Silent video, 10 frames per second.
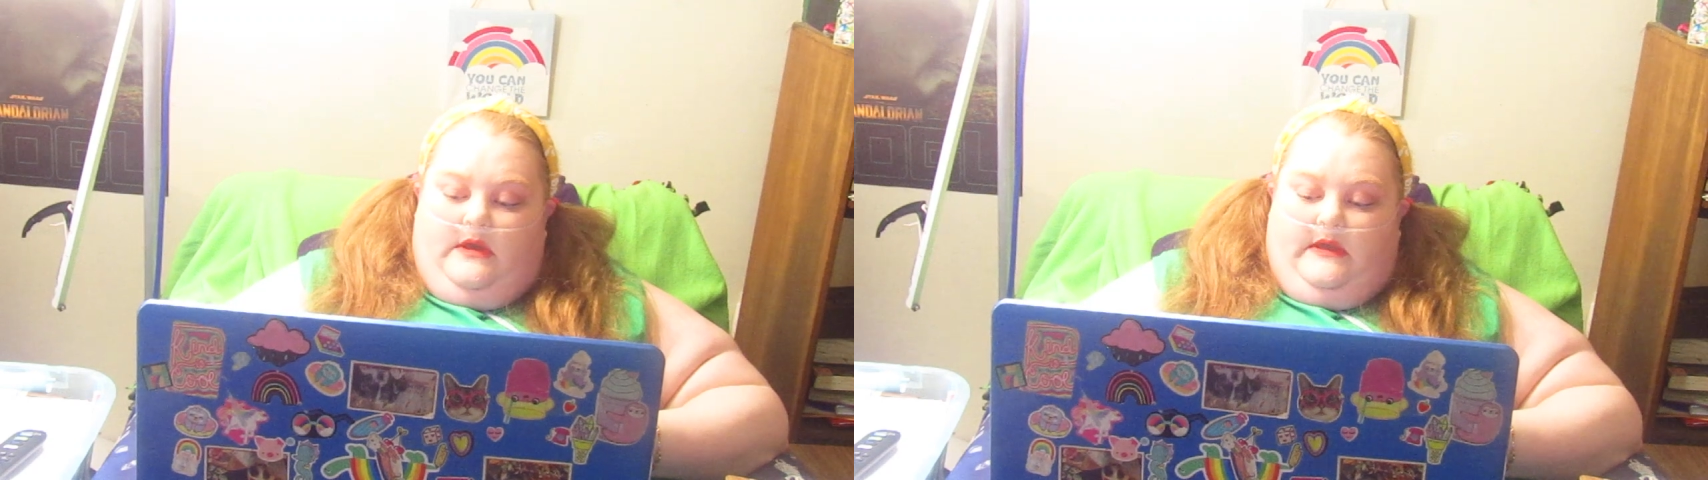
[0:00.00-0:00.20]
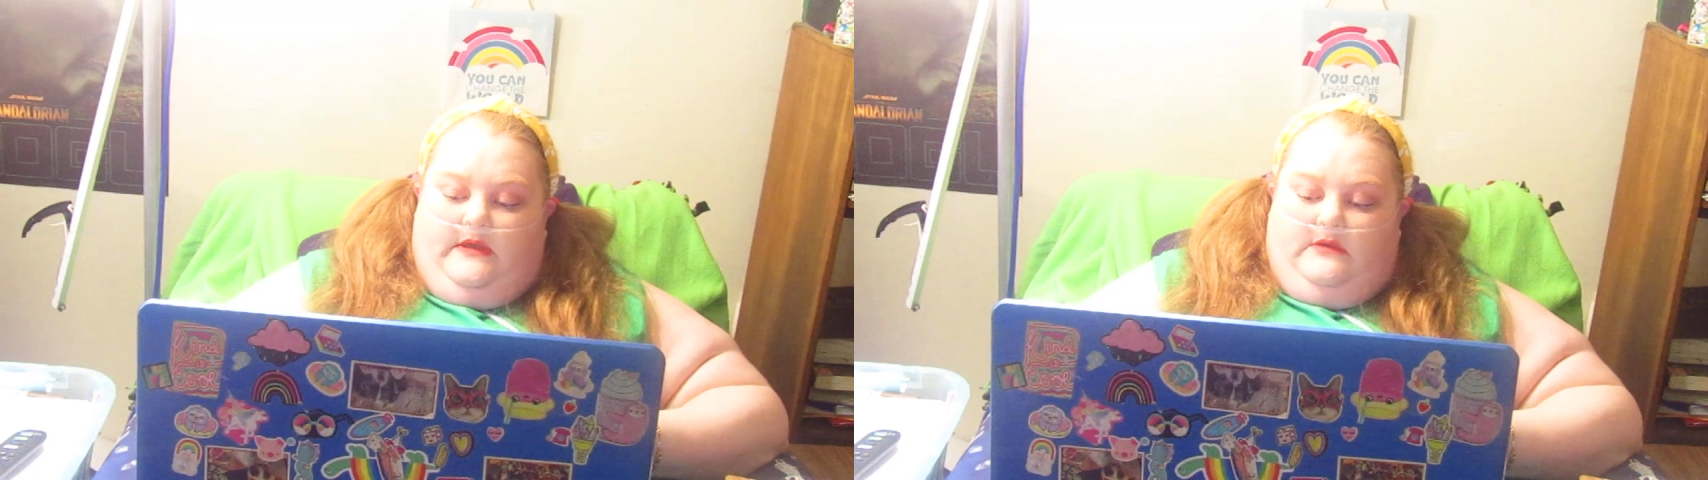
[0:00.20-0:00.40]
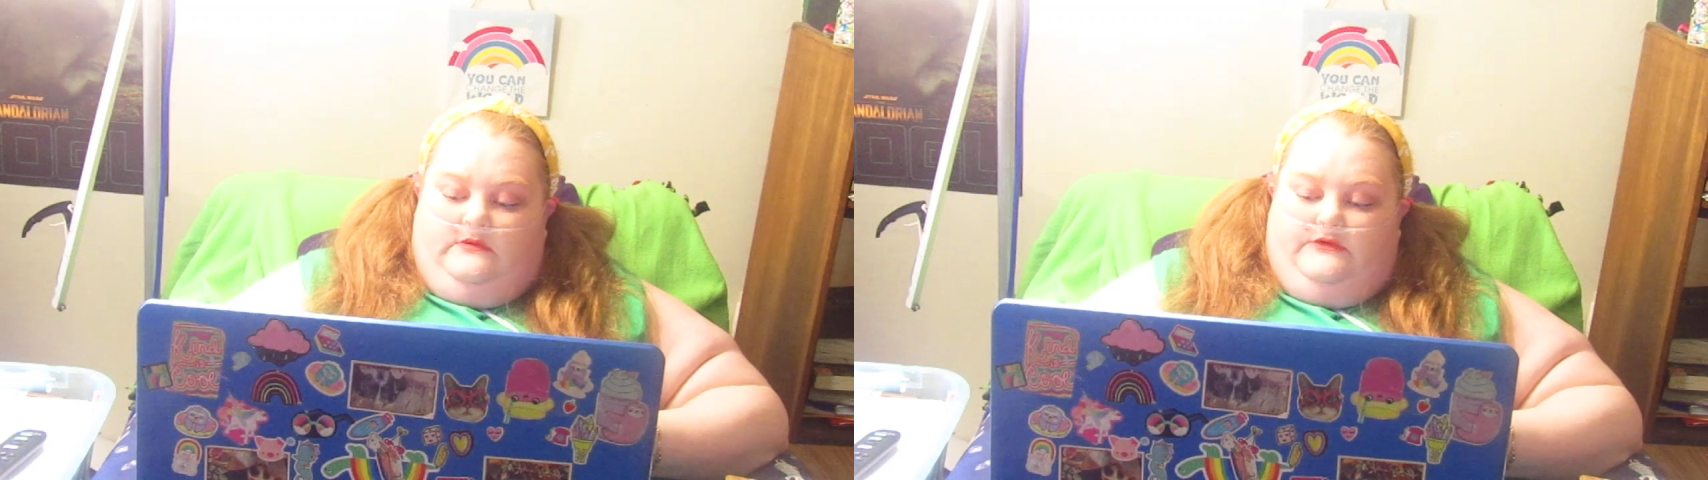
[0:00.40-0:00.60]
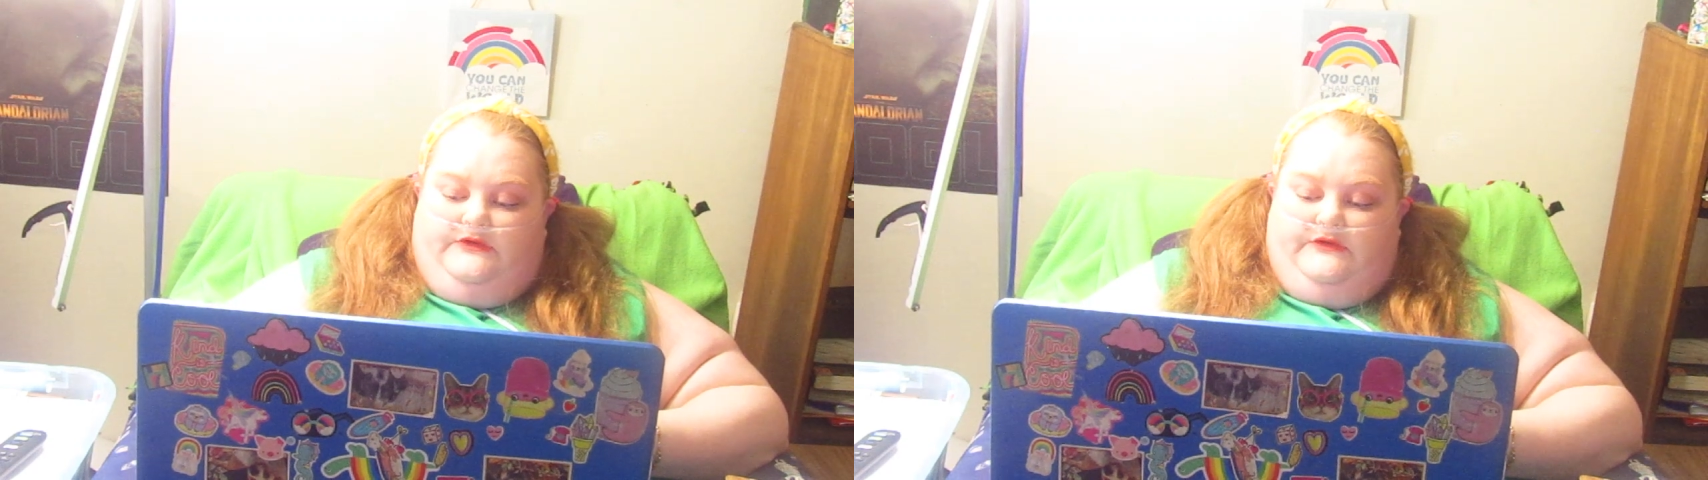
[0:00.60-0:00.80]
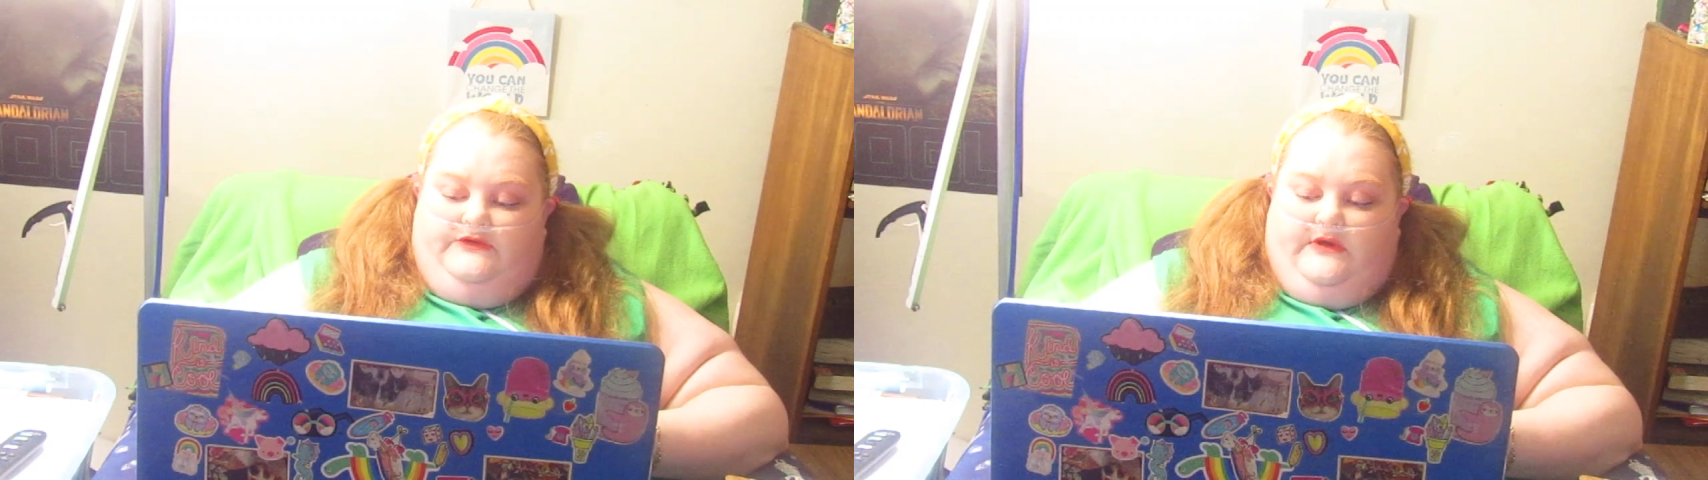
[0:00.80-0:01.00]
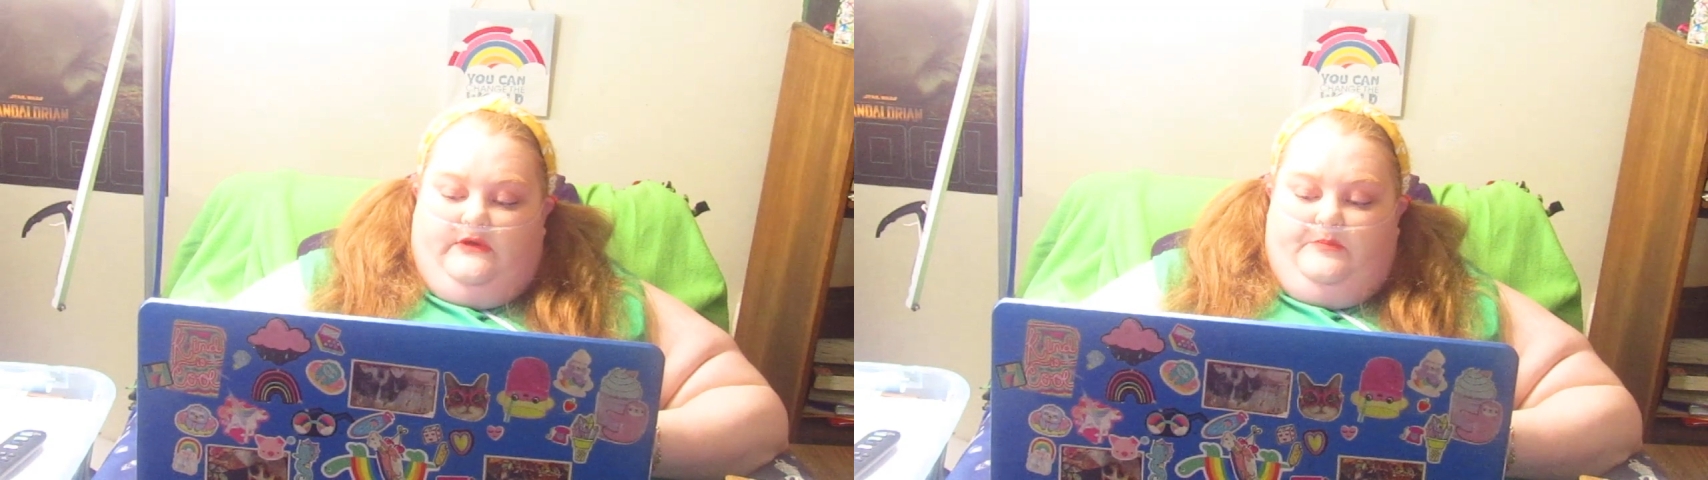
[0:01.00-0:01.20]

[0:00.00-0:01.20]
and she shared a